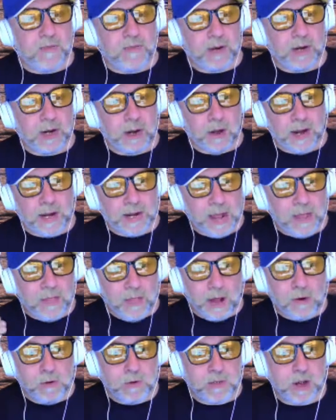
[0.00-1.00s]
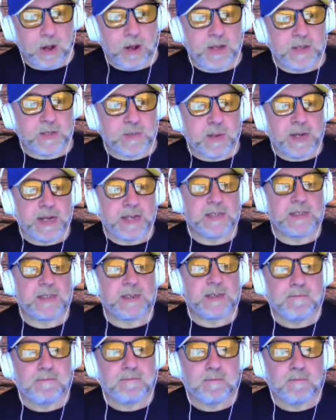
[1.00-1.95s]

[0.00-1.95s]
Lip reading: comfort like at those higher speeds?